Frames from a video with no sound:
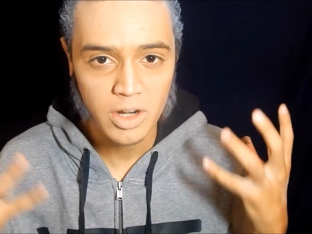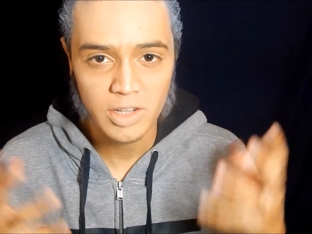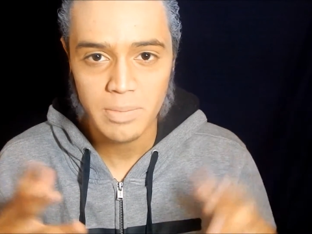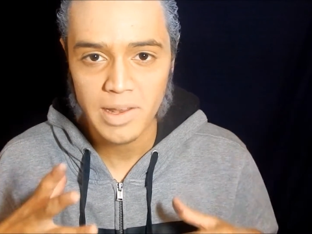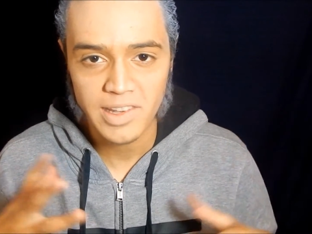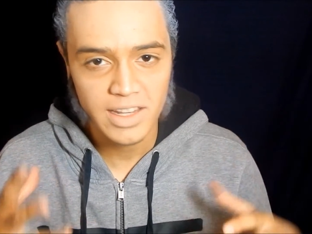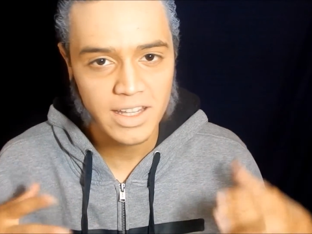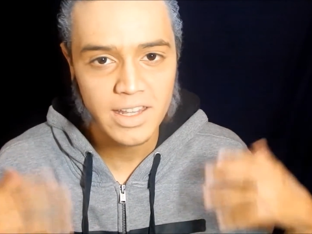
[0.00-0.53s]
It's
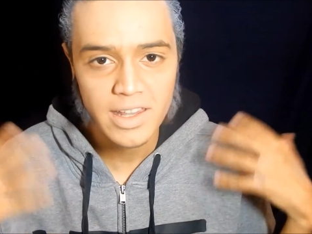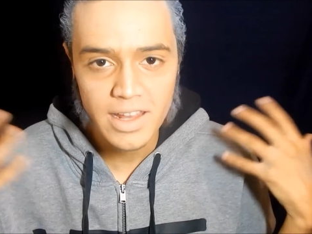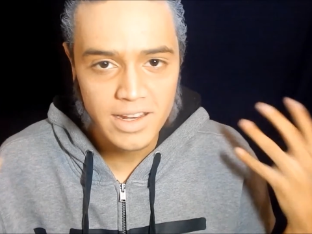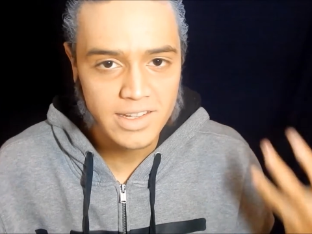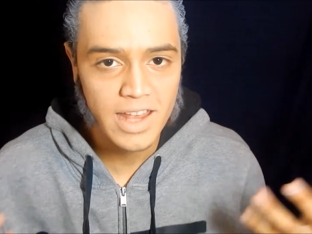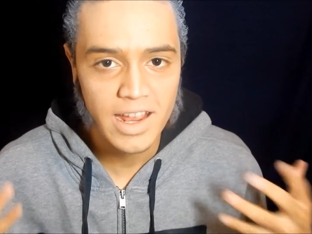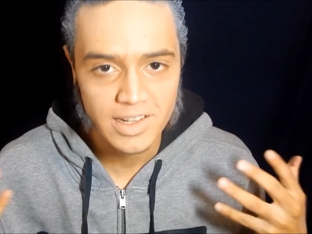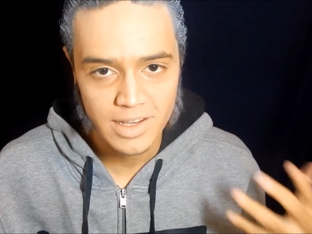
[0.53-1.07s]
basically the
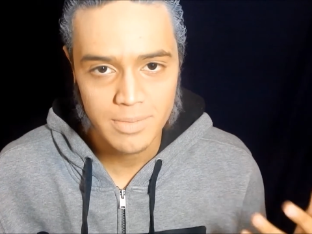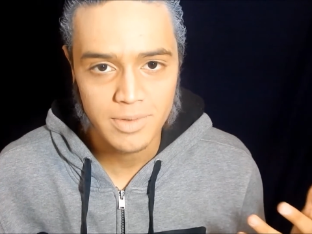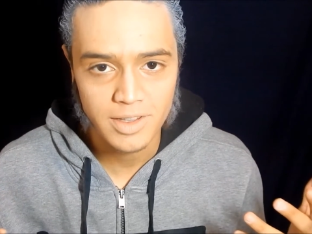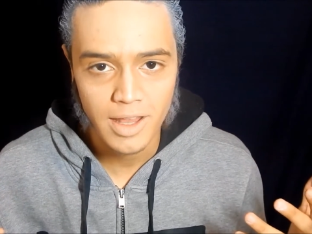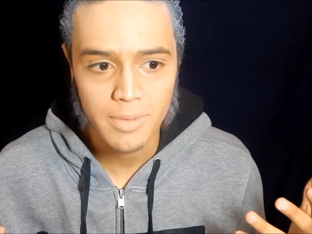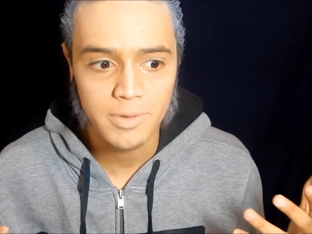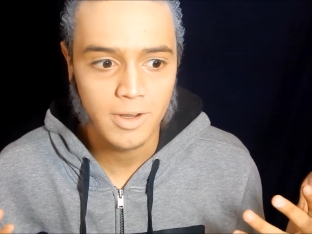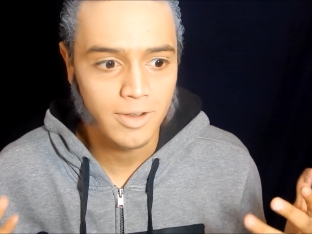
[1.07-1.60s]
exact same
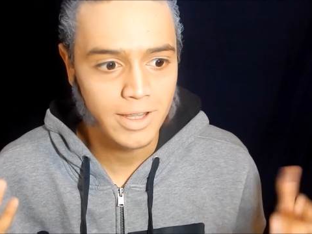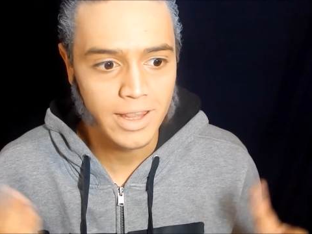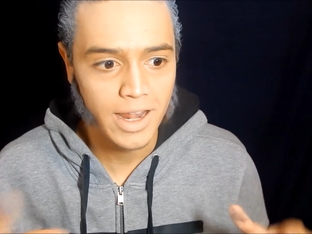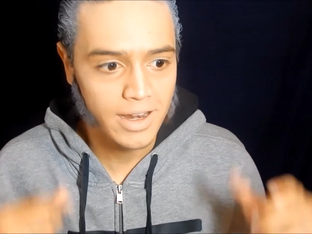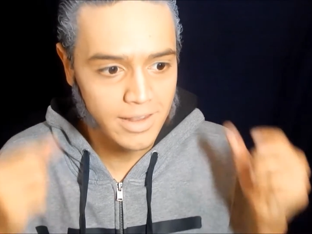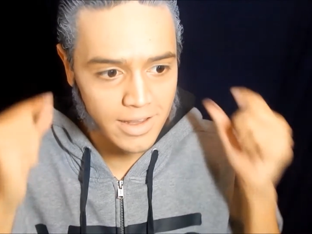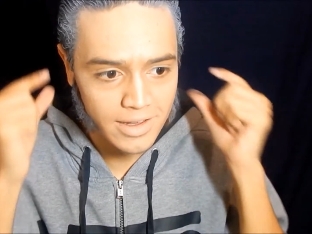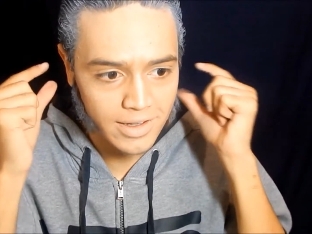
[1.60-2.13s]
steps, only that
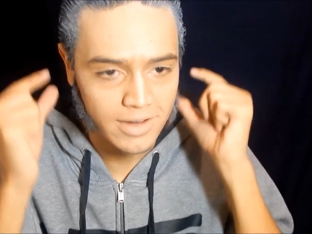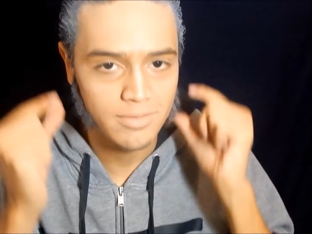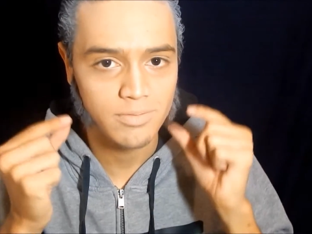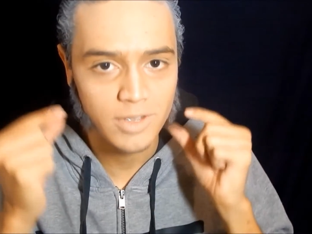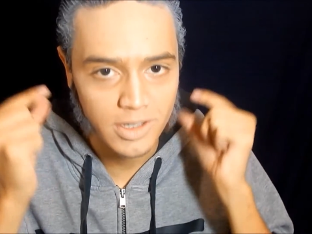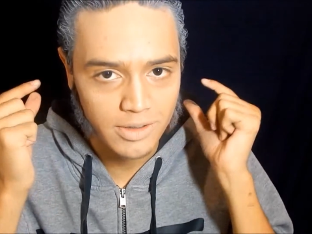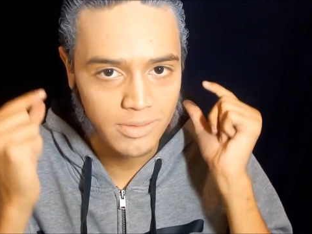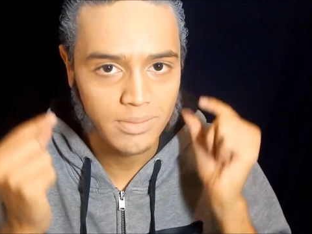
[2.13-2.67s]
in these I
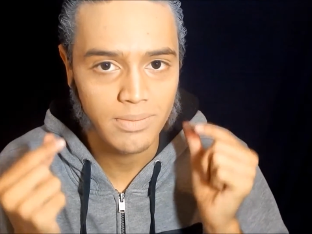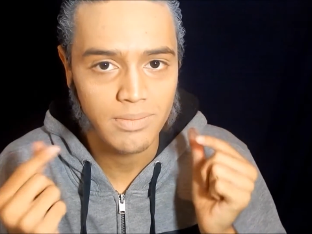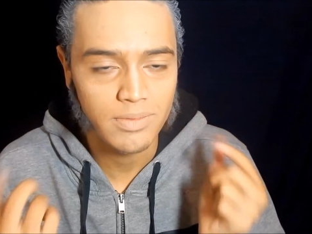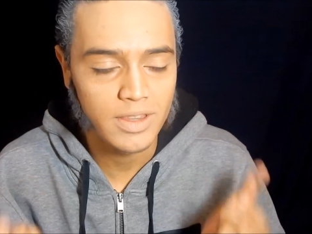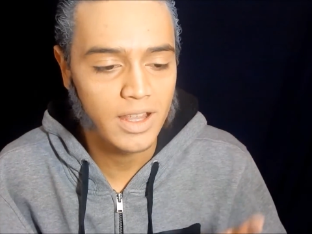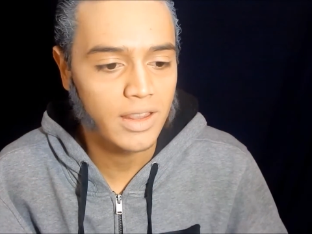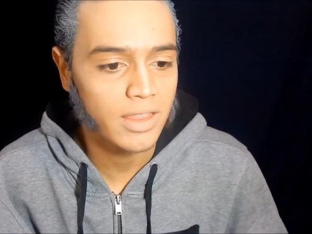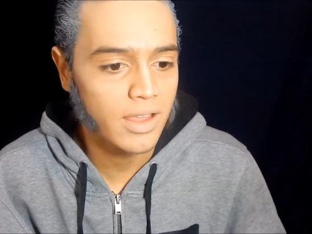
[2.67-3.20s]
just
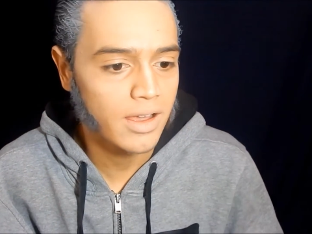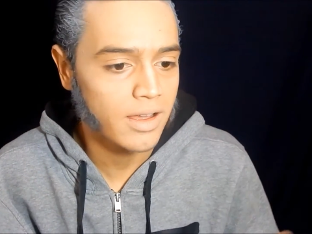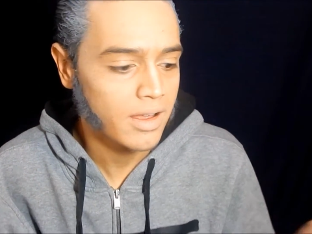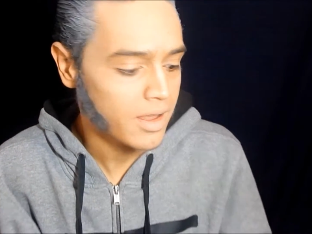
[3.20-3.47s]
did the